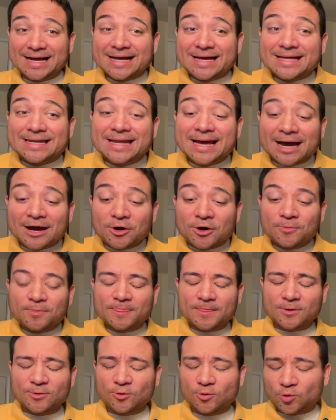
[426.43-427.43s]
Now,
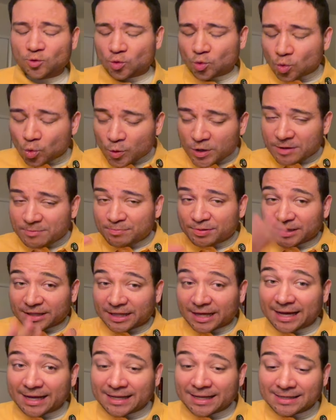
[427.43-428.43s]
we
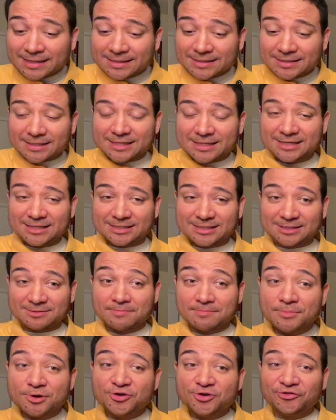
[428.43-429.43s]
blend this
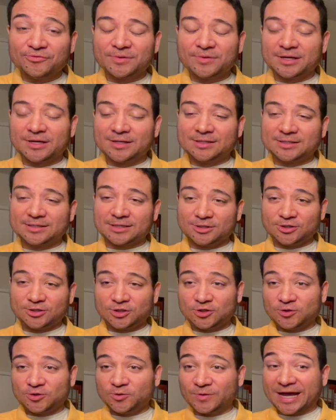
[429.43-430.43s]
movement
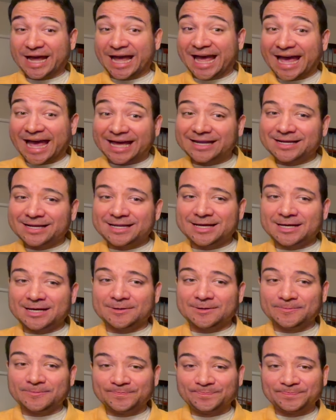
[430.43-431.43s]
to editing.
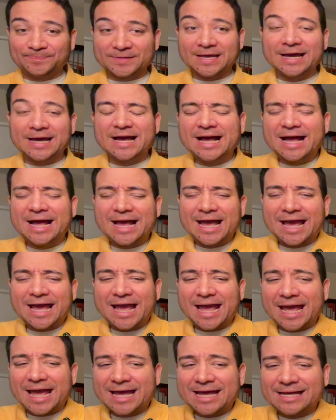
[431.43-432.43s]

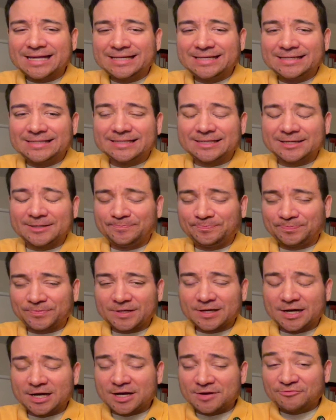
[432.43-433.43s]
And
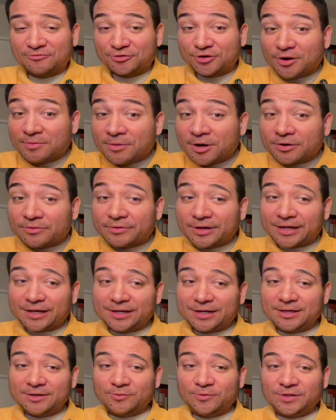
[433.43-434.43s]
from our
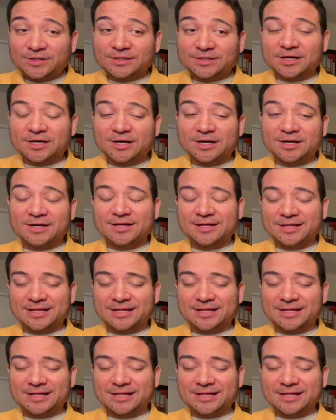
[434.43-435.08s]
reading, we saw